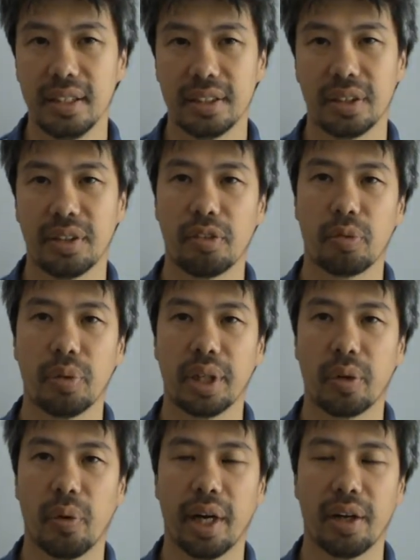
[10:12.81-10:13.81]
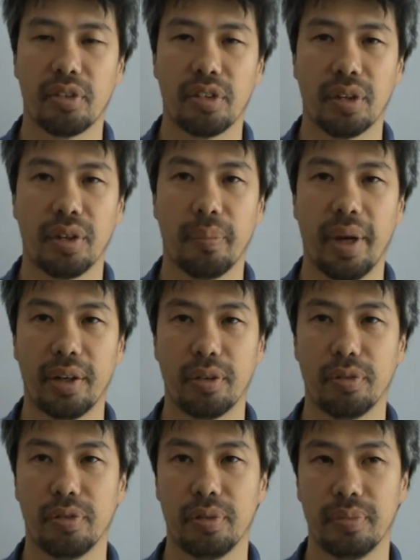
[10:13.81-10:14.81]
So this requires an amount
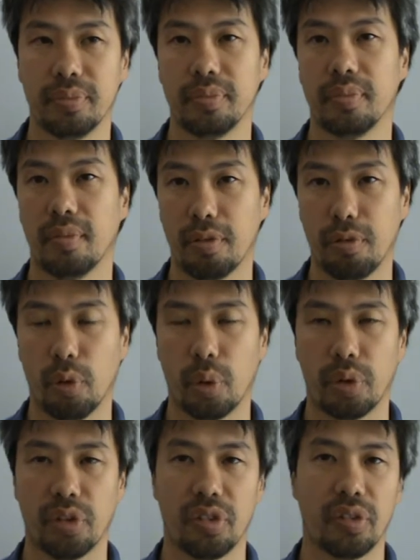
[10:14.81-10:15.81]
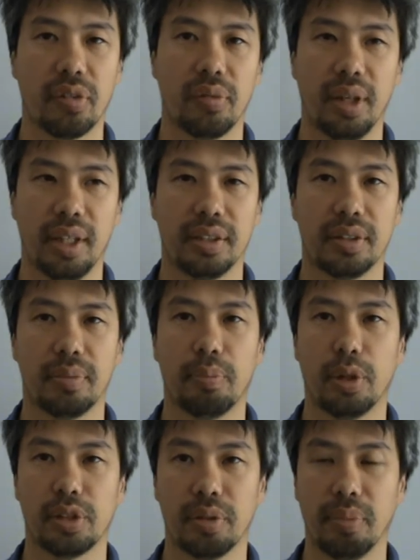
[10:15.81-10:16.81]
of force and
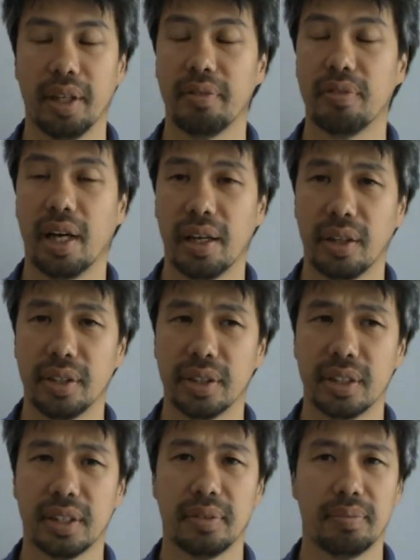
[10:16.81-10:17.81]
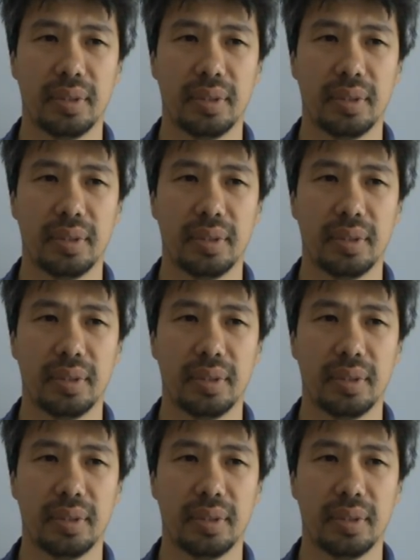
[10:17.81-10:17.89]
possibly violence.